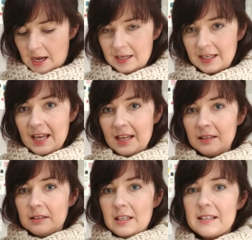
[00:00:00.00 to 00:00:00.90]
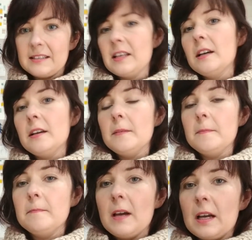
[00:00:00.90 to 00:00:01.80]
And again, it's
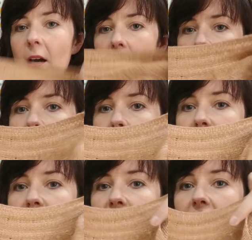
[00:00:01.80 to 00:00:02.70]
a cardigan that